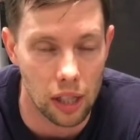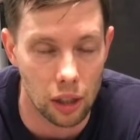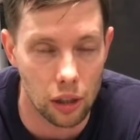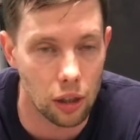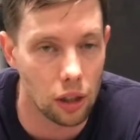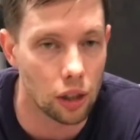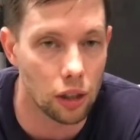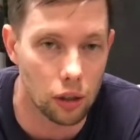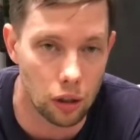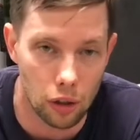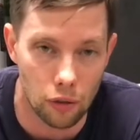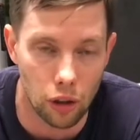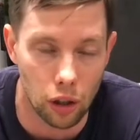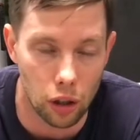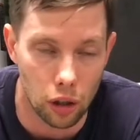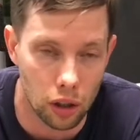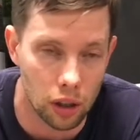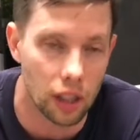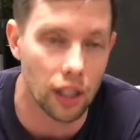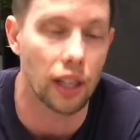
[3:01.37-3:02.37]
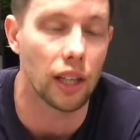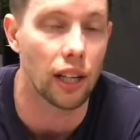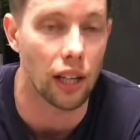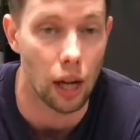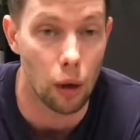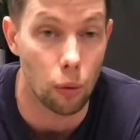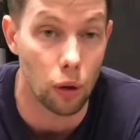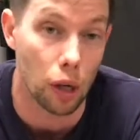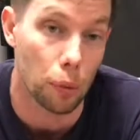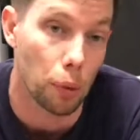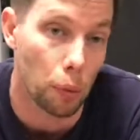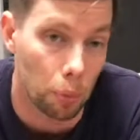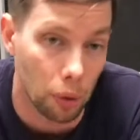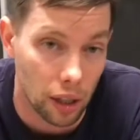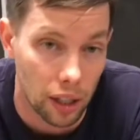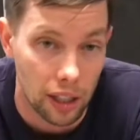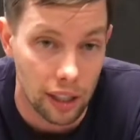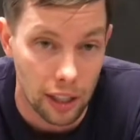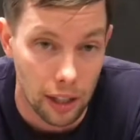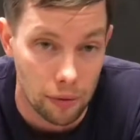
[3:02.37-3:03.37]
I could. If I couldn't get it, I went up a
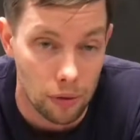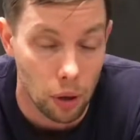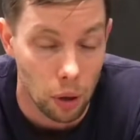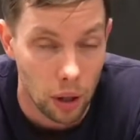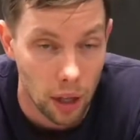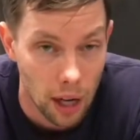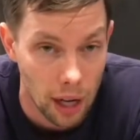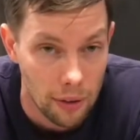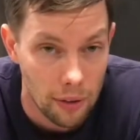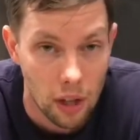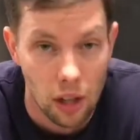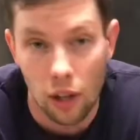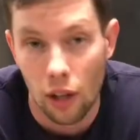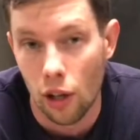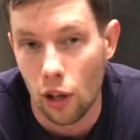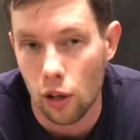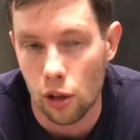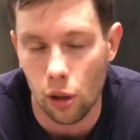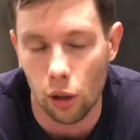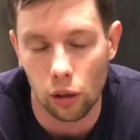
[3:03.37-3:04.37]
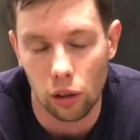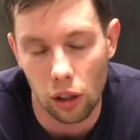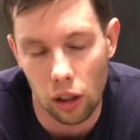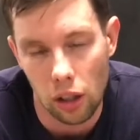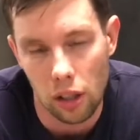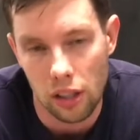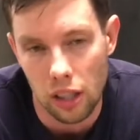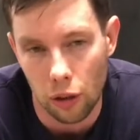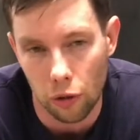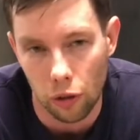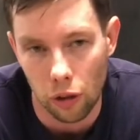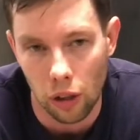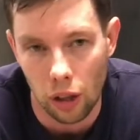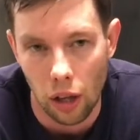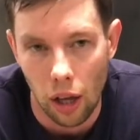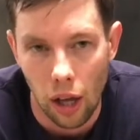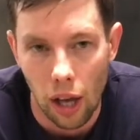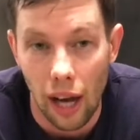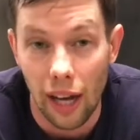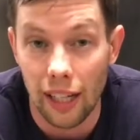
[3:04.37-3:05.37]
plate again, okay? So a little different.
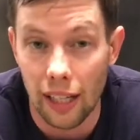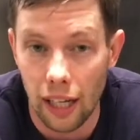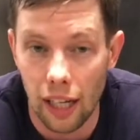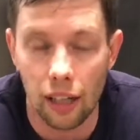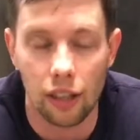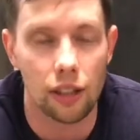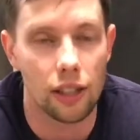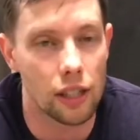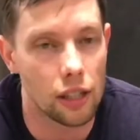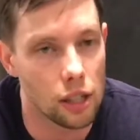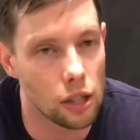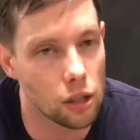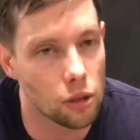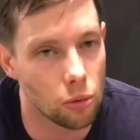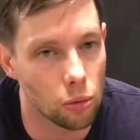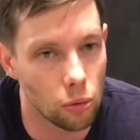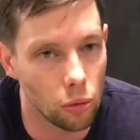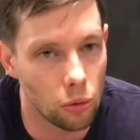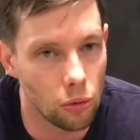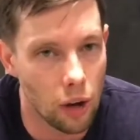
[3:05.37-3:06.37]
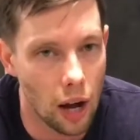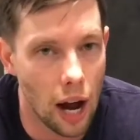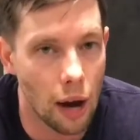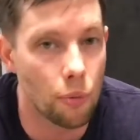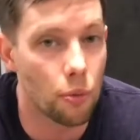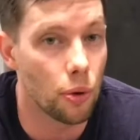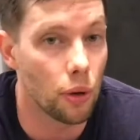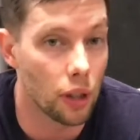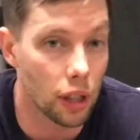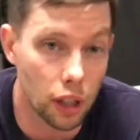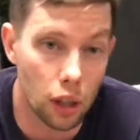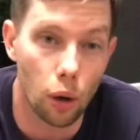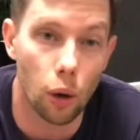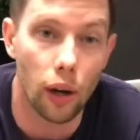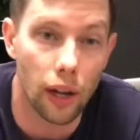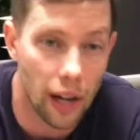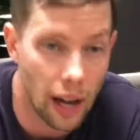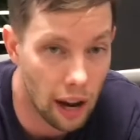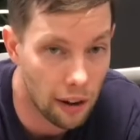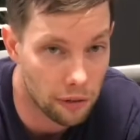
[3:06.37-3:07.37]
Again, I'm really
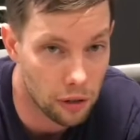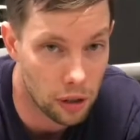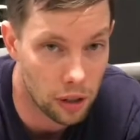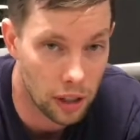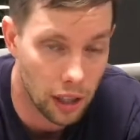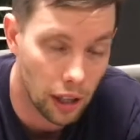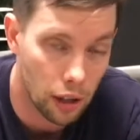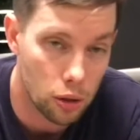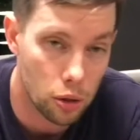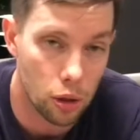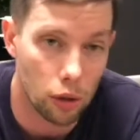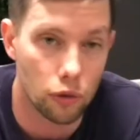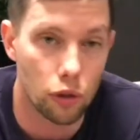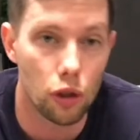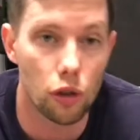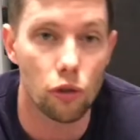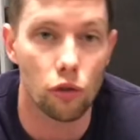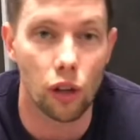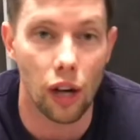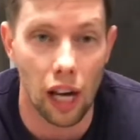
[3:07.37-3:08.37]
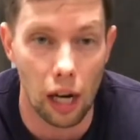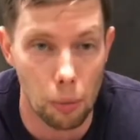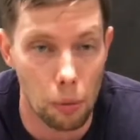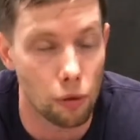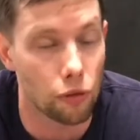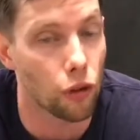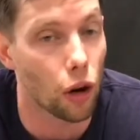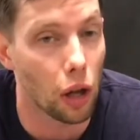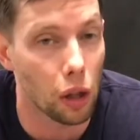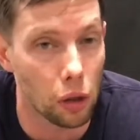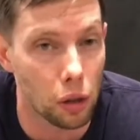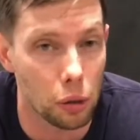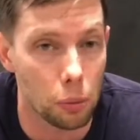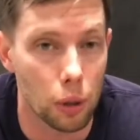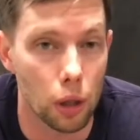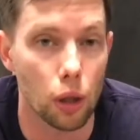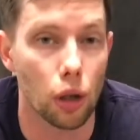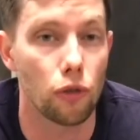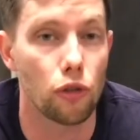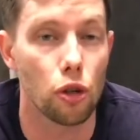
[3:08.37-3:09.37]
going after it now. So if you've kind of been following
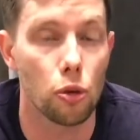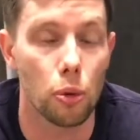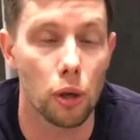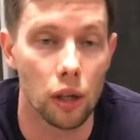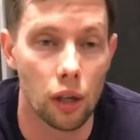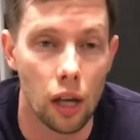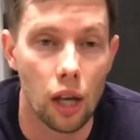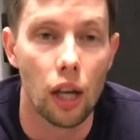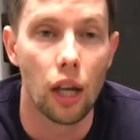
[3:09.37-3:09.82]
me, or if you've been